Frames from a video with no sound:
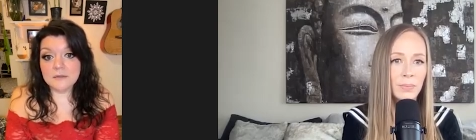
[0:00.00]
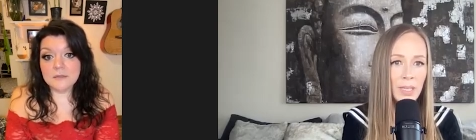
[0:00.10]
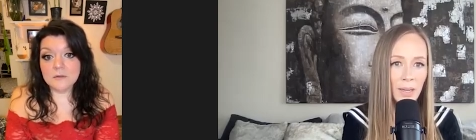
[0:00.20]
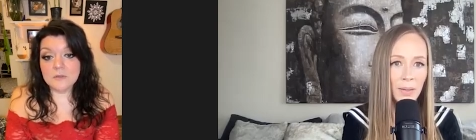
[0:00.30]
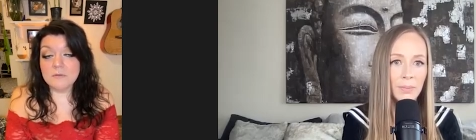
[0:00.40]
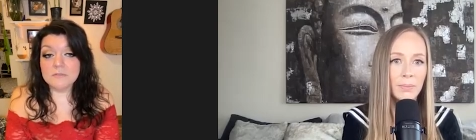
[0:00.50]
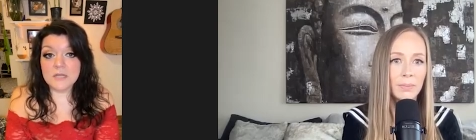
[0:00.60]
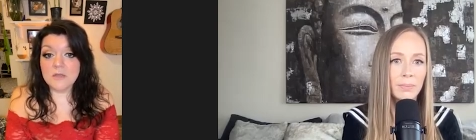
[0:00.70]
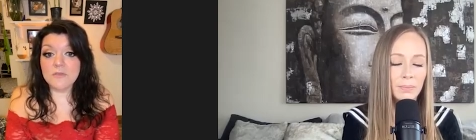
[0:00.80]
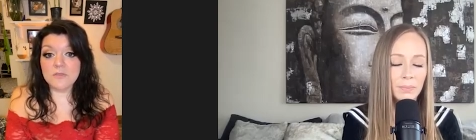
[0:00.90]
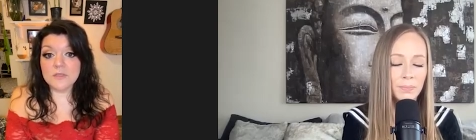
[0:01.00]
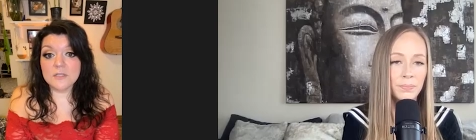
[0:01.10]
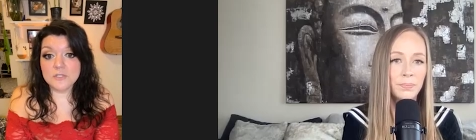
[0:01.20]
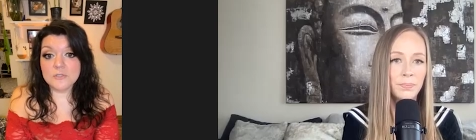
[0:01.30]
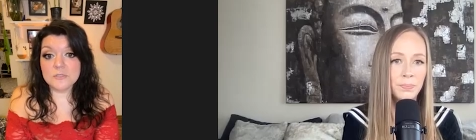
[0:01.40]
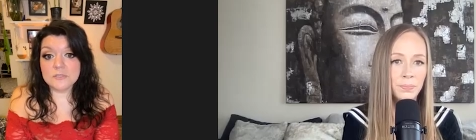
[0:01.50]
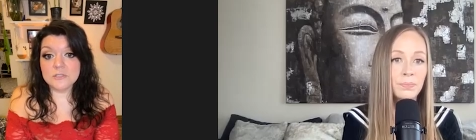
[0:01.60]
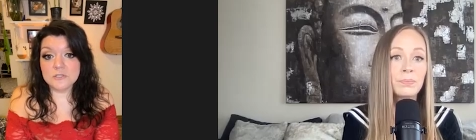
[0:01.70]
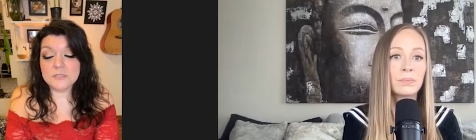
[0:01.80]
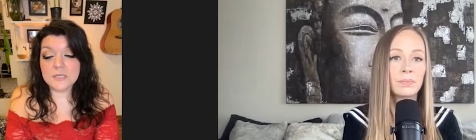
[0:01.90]
Speaker 1: Yeah. That was another thing the juice
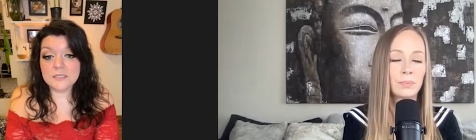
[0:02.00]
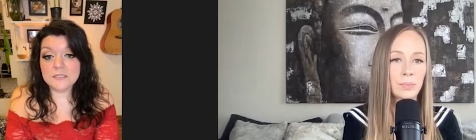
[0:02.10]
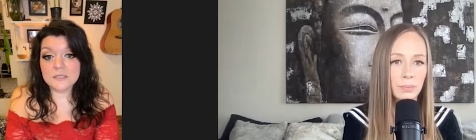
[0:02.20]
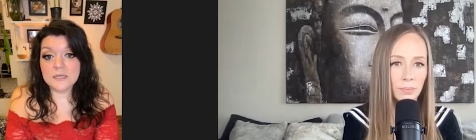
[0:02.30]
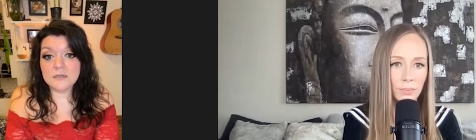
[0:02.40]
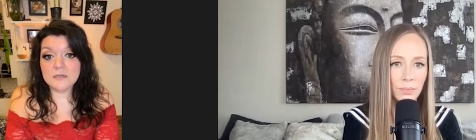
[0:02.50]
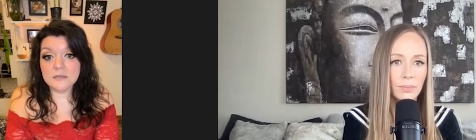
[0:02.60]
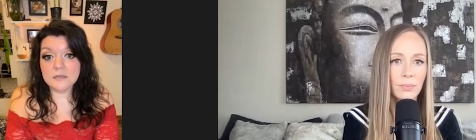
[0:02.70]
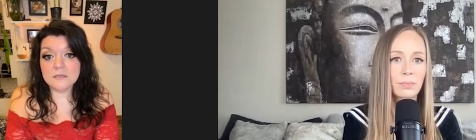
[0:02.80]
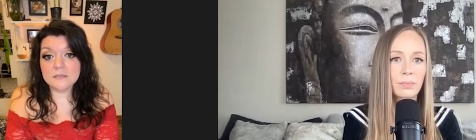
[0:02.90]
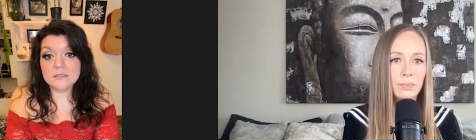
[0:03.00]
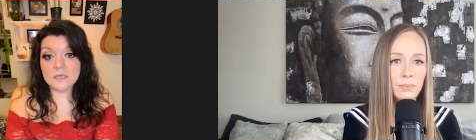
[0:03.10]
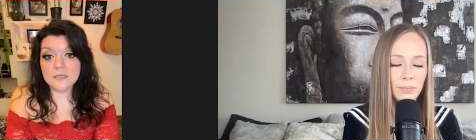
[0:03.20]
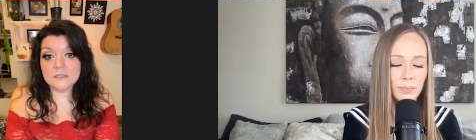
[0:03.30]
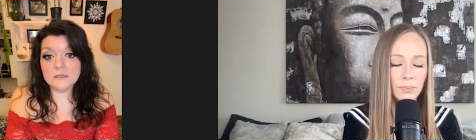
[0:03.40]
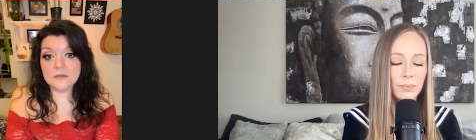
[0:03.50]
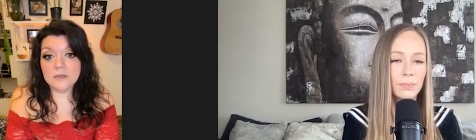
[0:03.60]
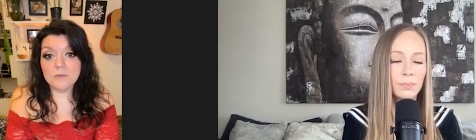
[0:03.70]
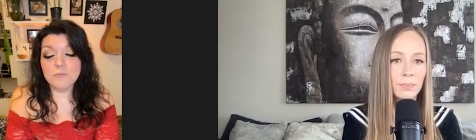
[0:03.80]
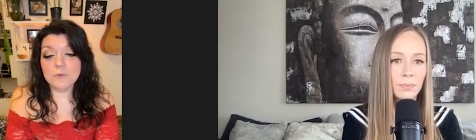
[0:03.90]
juice cleanse did is is
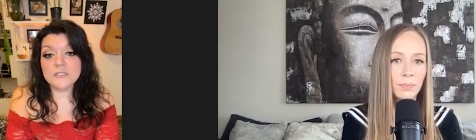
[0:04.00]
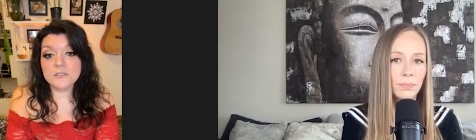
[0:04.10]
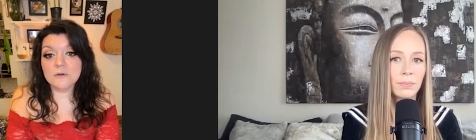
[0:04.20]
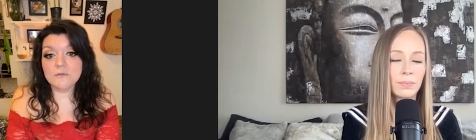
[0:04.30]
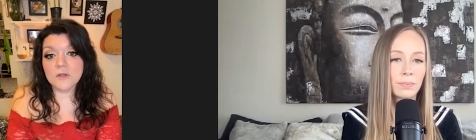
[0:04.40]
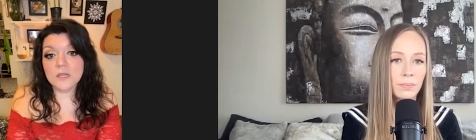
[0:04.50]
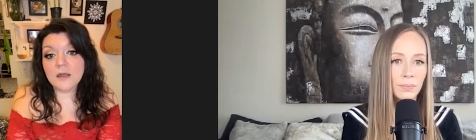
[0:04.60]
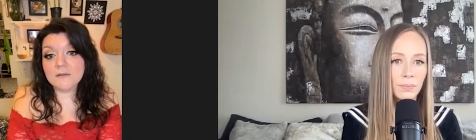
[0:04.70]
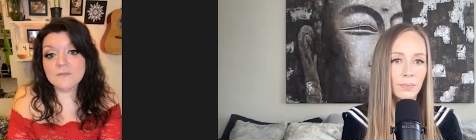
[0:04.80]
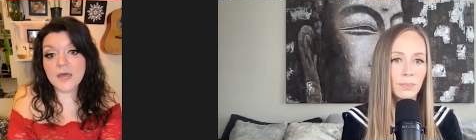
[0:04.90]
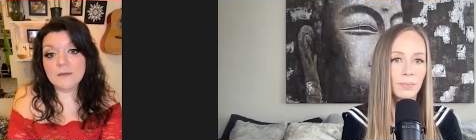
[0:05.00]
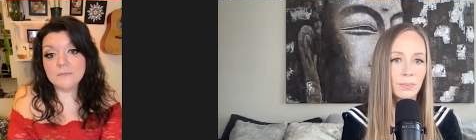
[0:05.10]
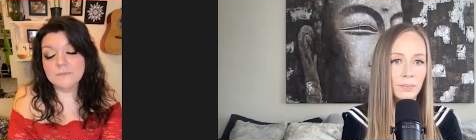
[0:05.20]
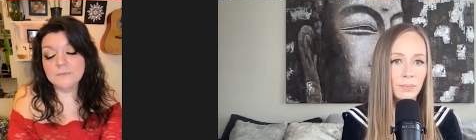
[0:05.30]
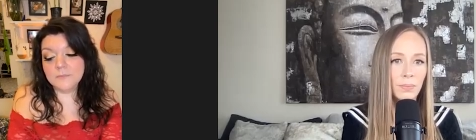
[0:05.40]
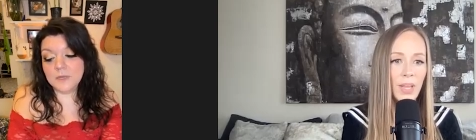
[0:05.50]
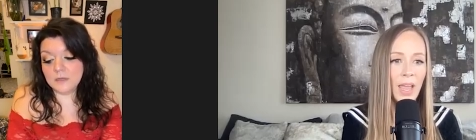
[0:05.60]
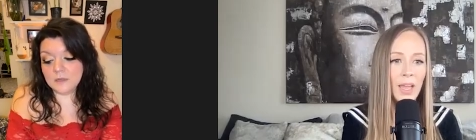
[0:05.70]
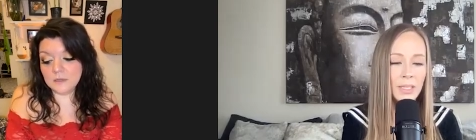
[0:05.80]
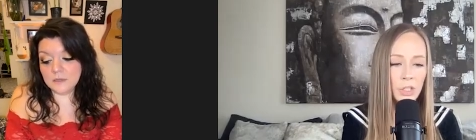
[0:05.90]
it rids you of a lot of that.
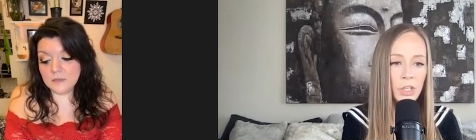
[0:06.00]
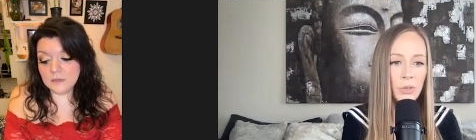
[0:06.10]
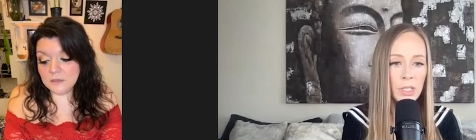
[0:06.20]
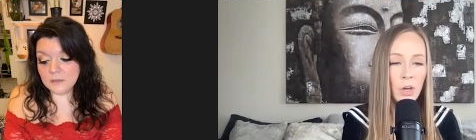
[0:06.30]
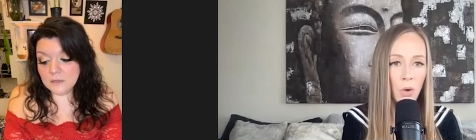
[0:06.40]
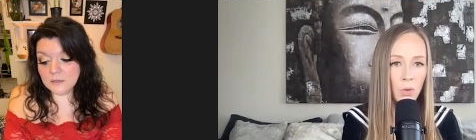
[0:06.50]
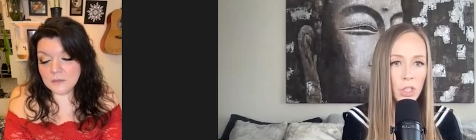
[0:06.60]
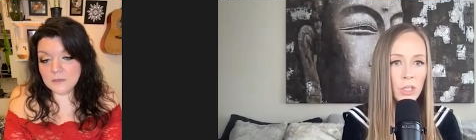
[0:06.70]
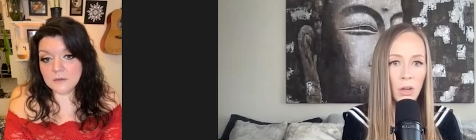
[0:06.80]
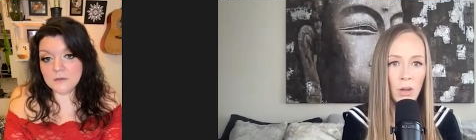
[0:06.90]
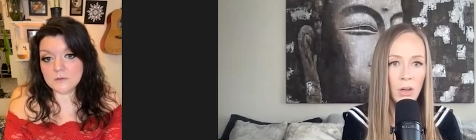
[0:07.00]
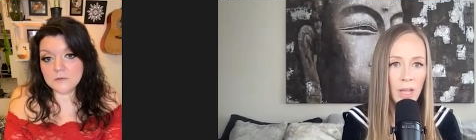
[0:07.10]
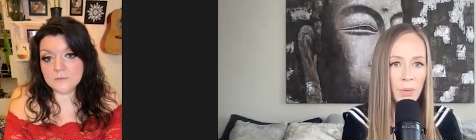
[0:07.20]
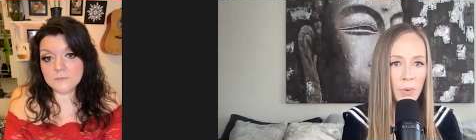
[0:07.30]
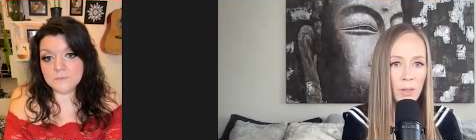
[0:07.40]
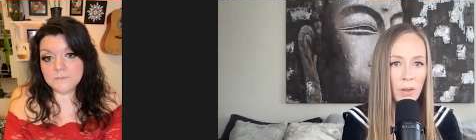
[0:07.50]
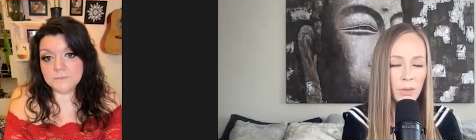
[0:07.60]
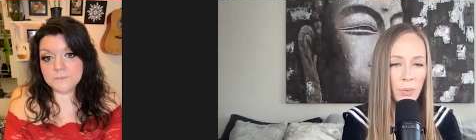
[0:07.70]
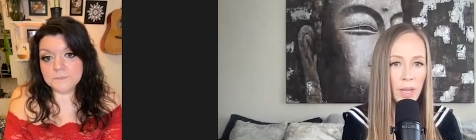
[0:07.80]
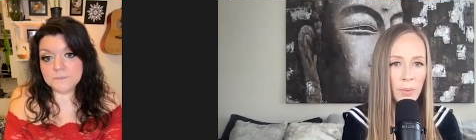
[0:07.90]
Speaker 2: And did you use a coach at all anywhere
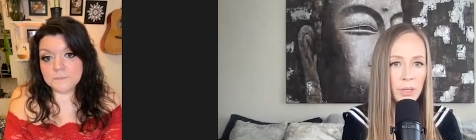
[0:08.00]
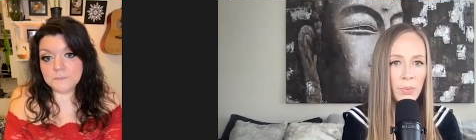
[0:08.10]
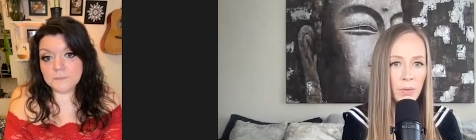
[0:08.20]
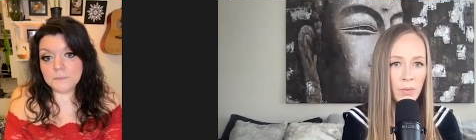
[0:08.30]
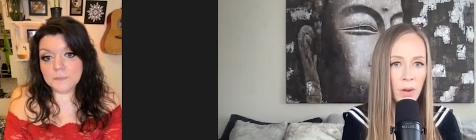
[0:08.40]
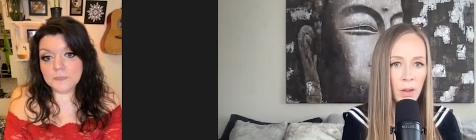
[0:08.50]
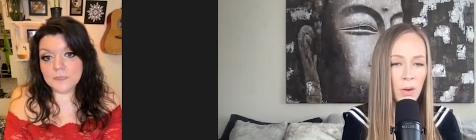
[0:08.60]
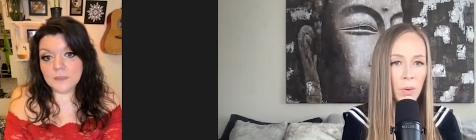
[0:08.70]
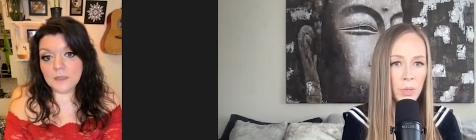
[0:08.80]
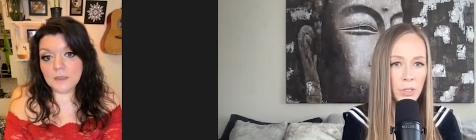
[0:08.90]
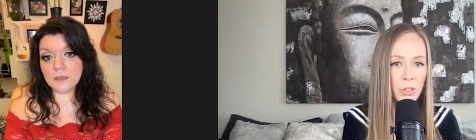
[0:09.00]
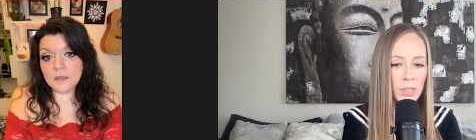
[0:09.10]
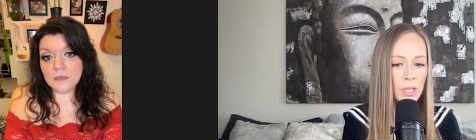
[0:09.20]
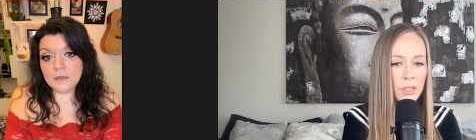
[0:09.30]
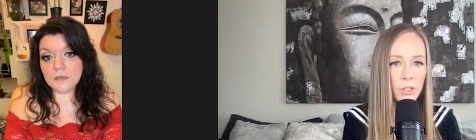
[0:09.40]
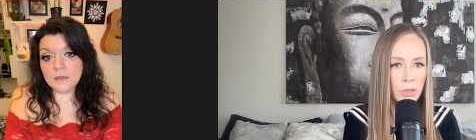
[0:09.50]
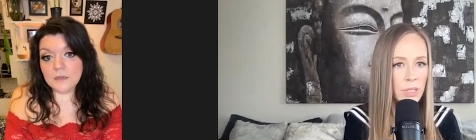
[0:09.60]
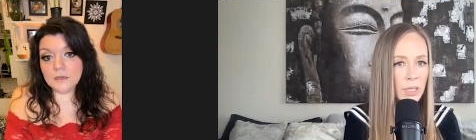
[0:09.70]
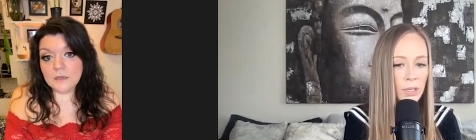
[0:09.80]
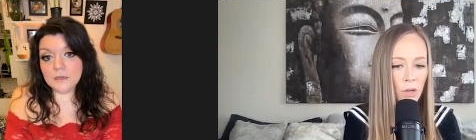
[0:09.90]
along the way when you went raw or when you juice cleansed, or you
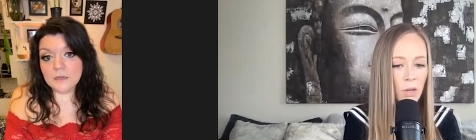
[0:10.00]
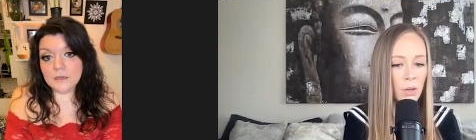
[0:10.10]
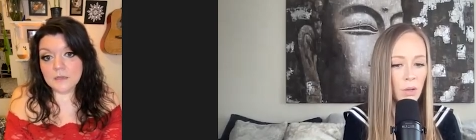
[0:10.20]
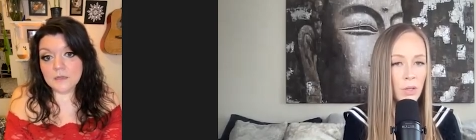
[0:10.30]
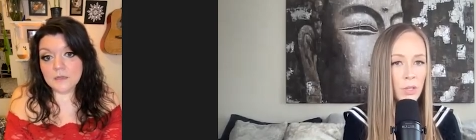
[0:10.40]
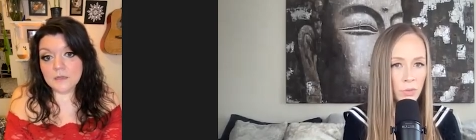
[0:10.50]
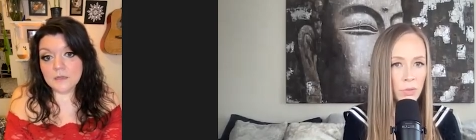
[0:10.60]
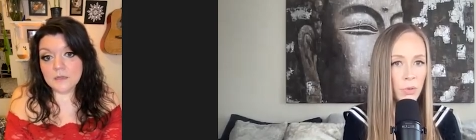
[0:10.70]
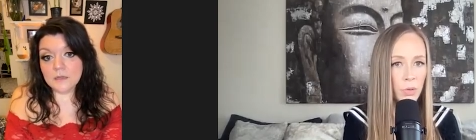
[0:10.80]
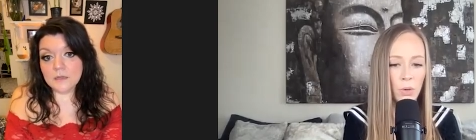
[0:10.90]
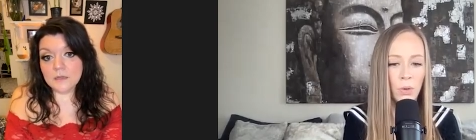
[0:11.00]
did it all through your